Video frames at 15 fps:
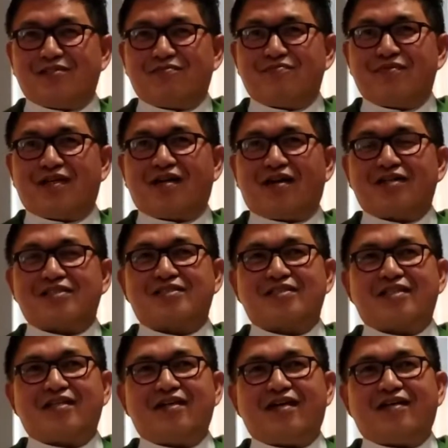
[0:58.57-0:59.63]
Because
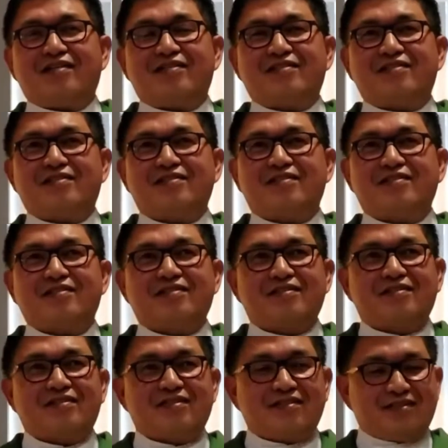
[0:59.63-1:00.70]
again,
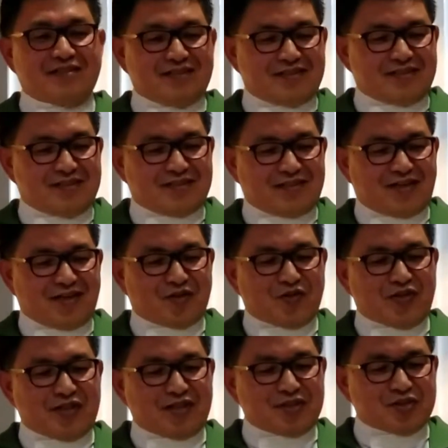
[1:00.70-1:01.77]

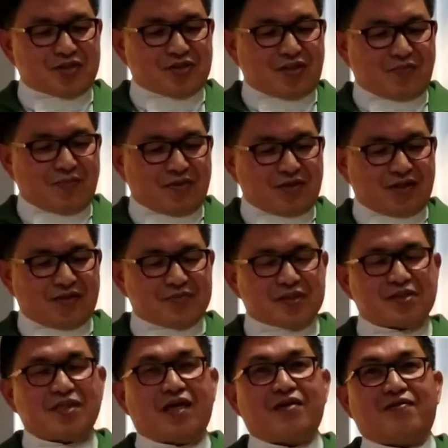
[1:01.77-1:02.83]
according to the book of
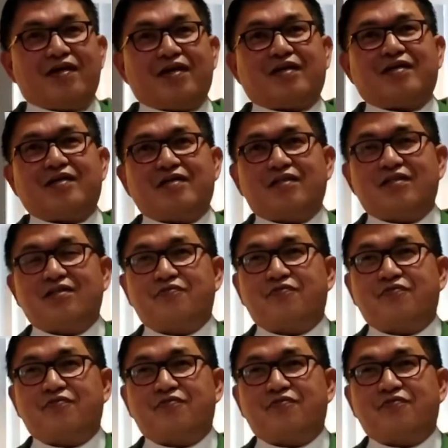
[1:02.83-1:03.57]
Sirach in the